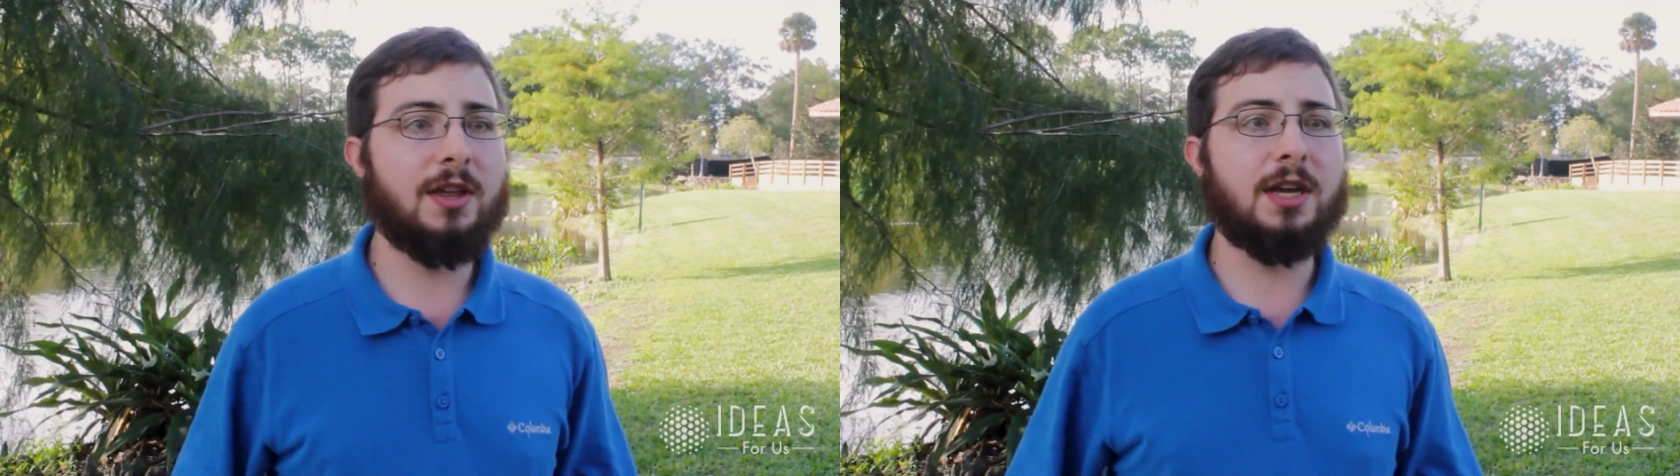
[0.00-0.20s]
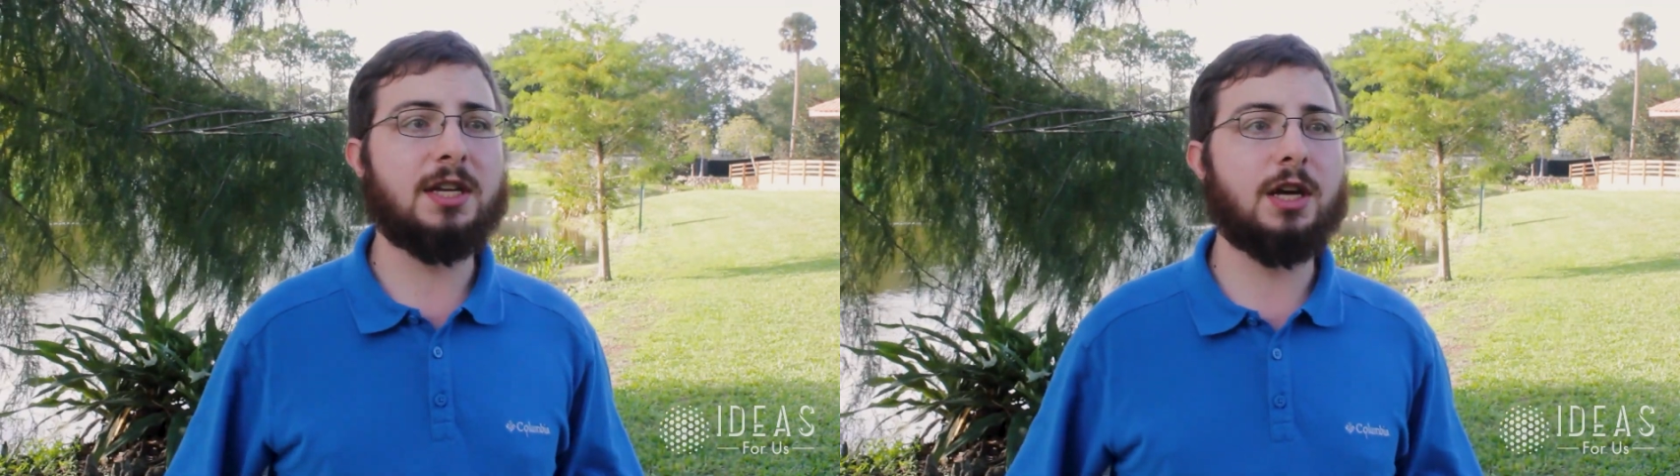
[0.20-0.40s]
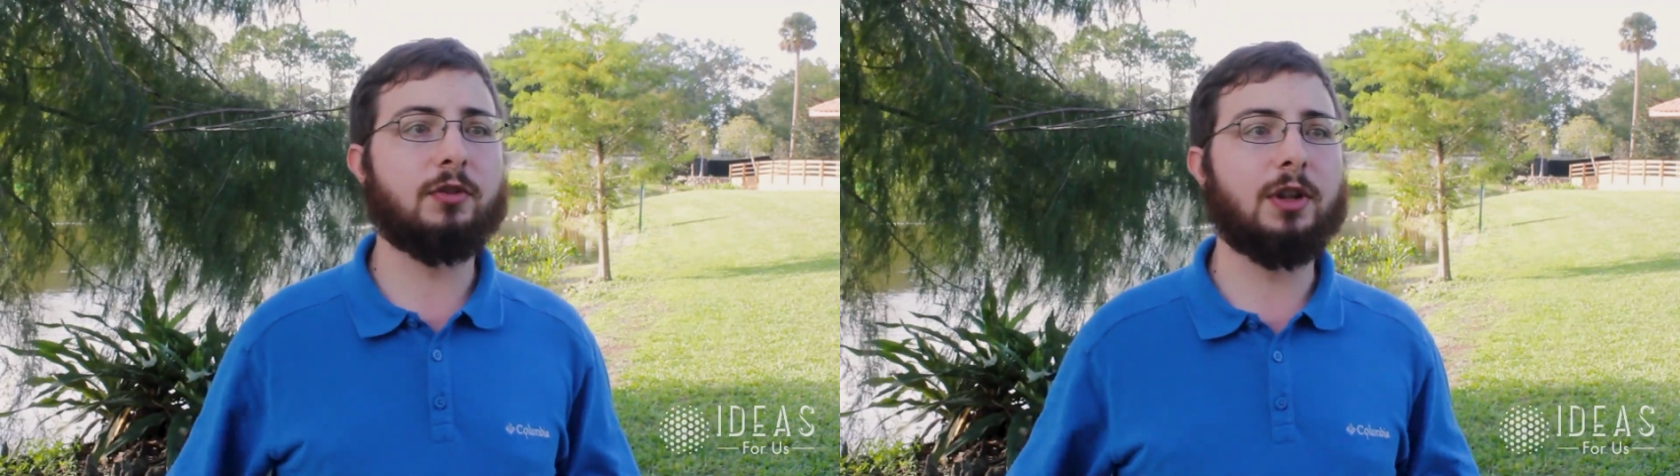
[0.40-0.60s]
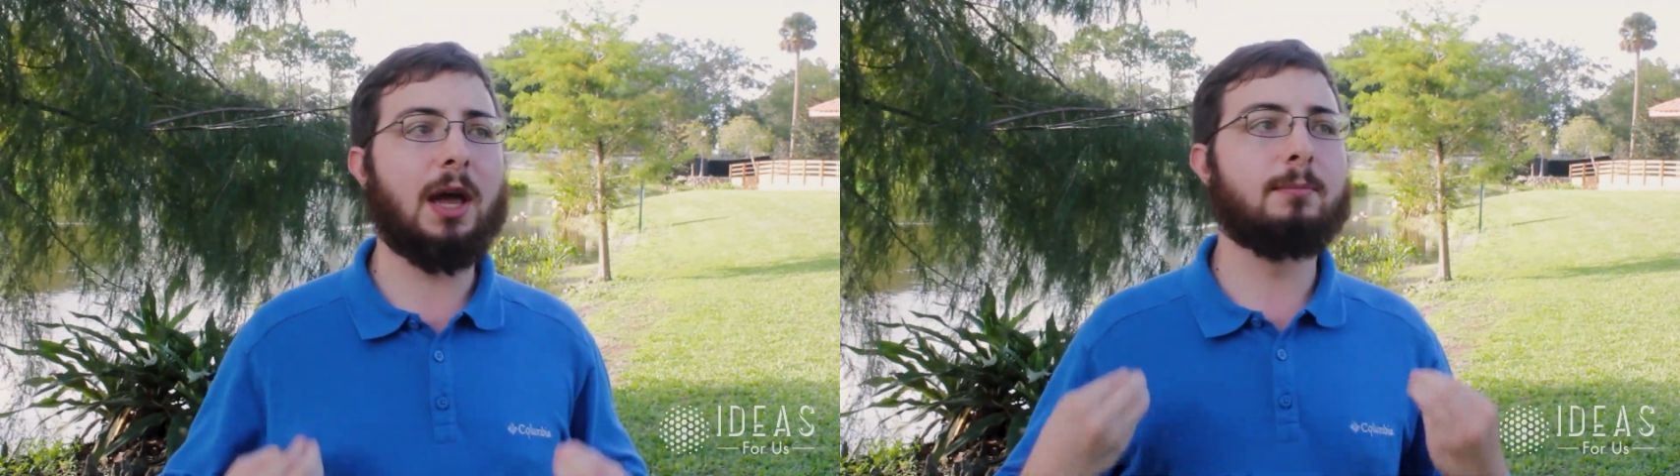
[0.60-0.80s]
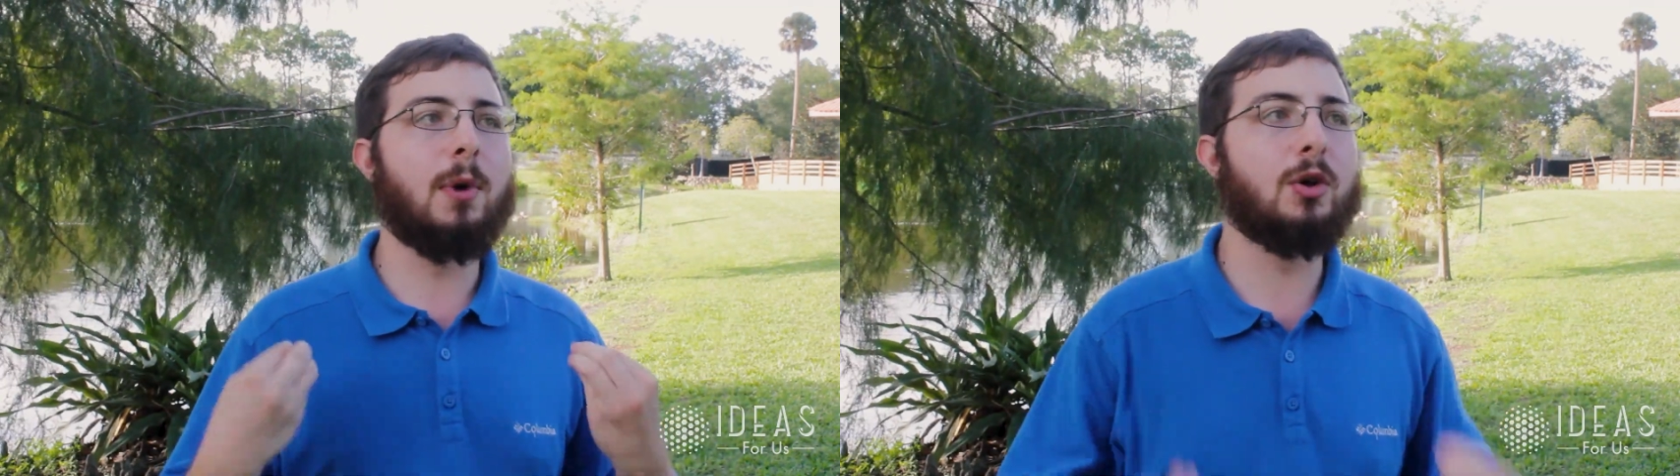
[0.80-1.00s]
They tend to
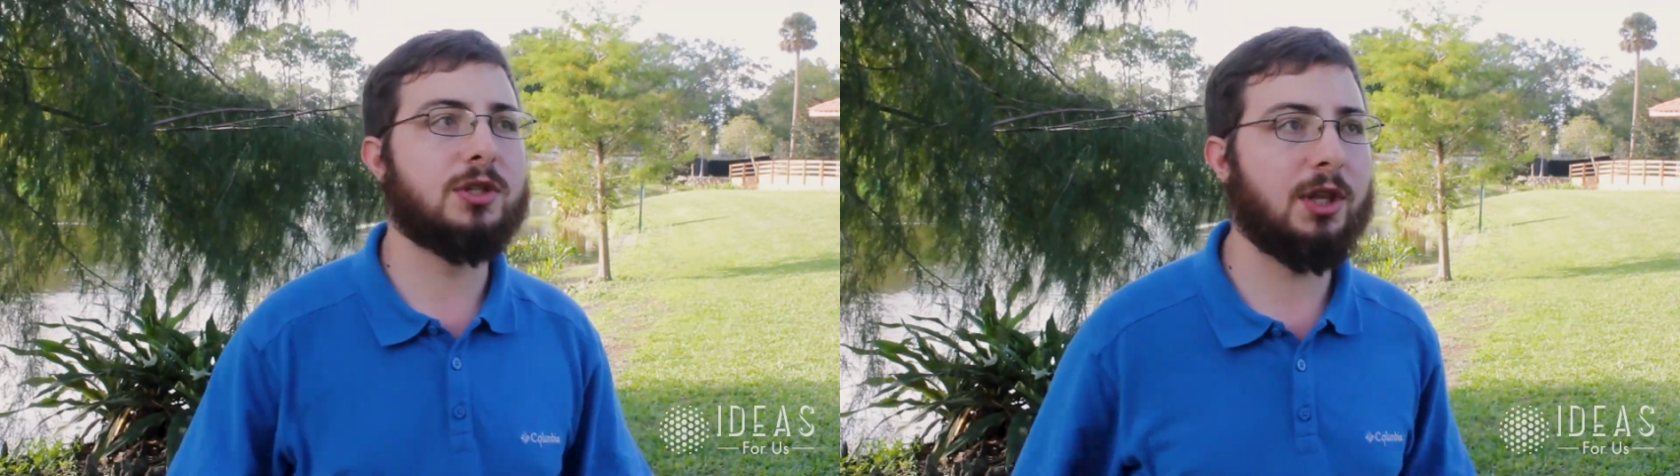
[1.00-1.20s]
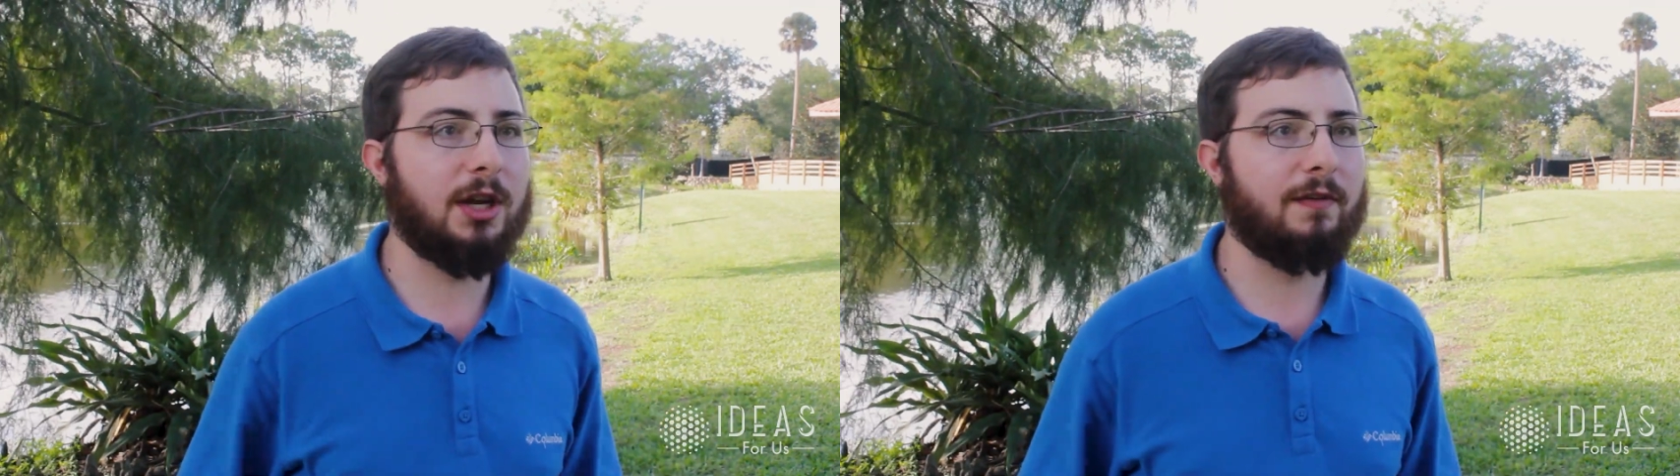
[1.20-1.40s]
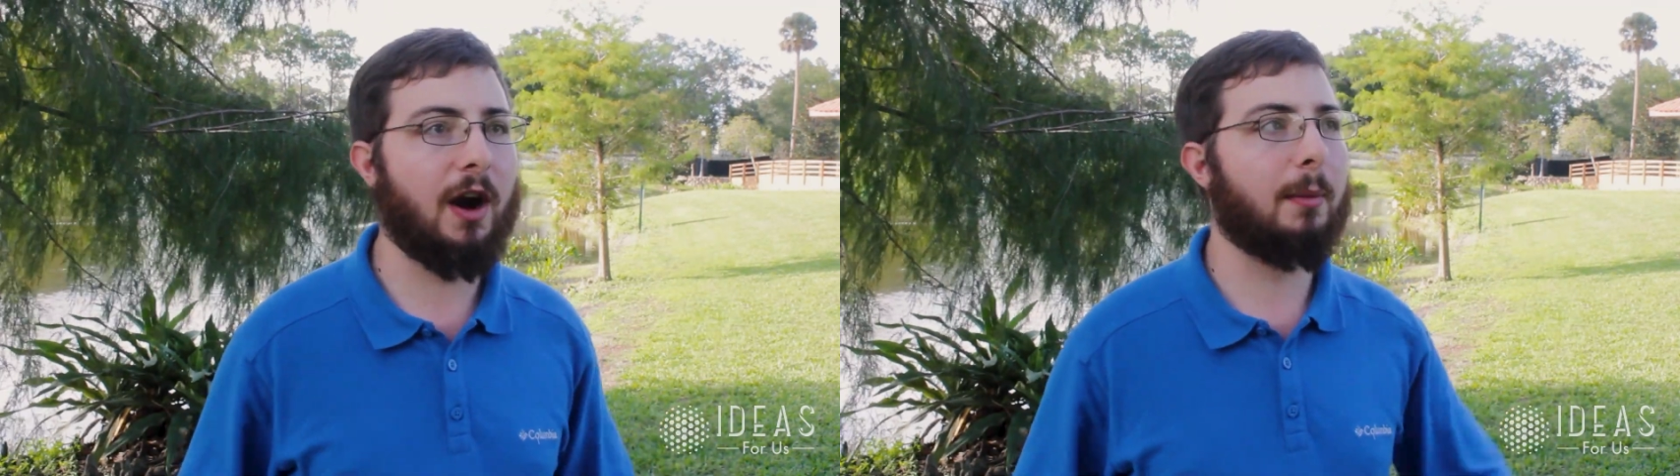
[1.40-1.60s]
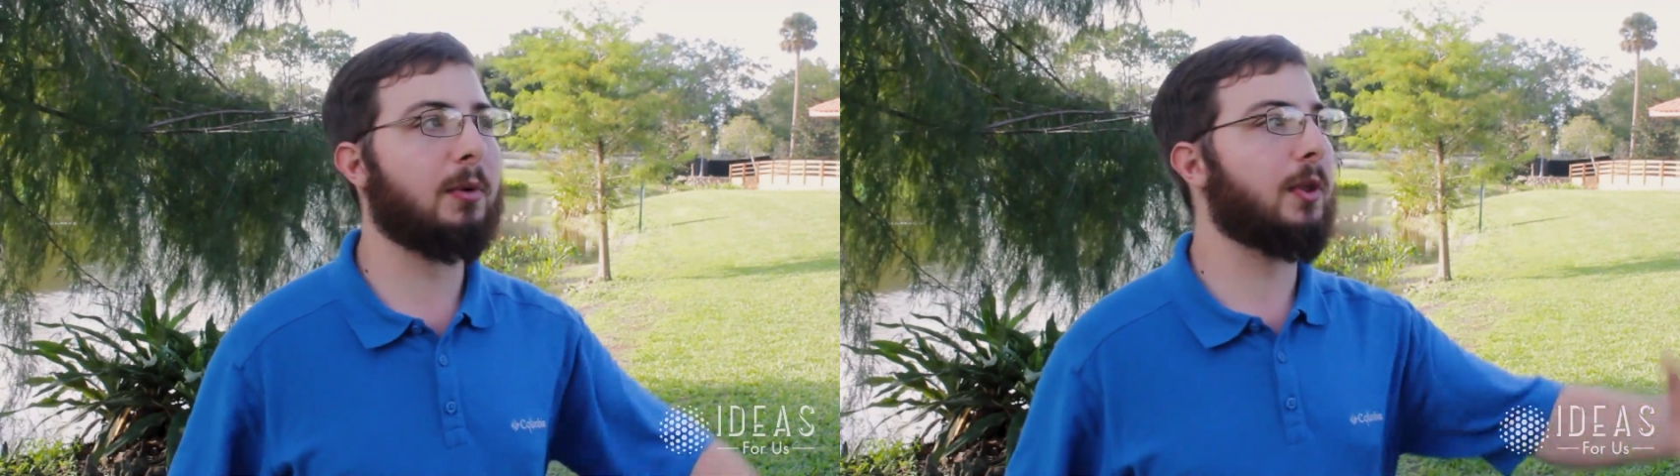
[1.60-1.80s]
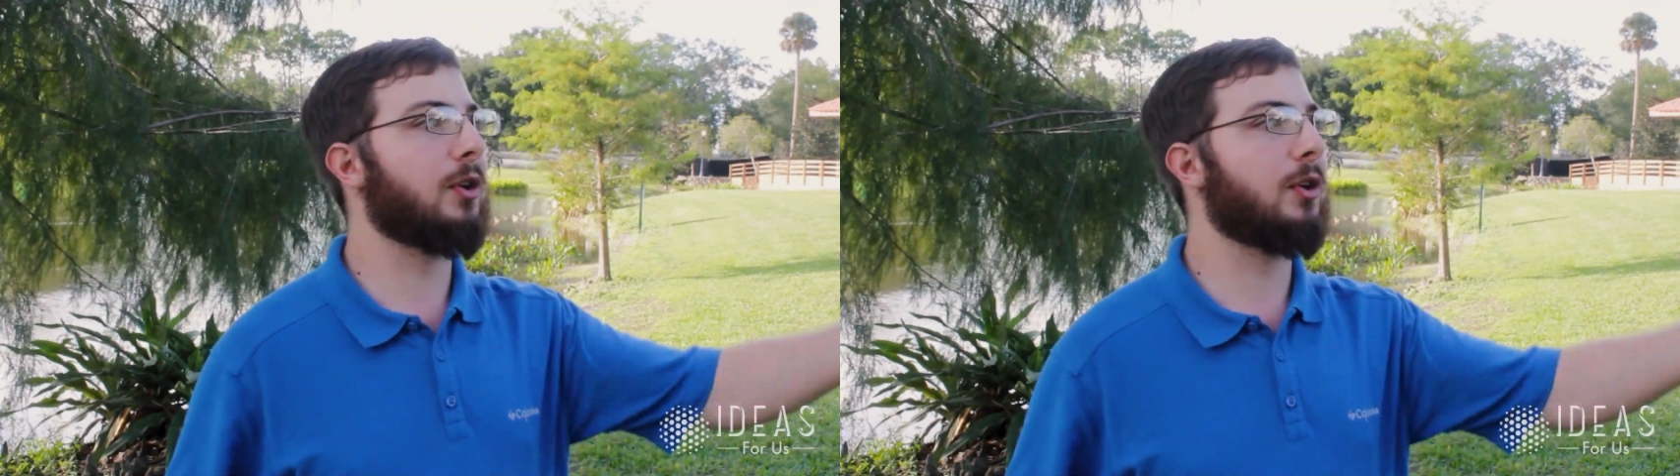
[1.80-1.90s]
rely most on the environment,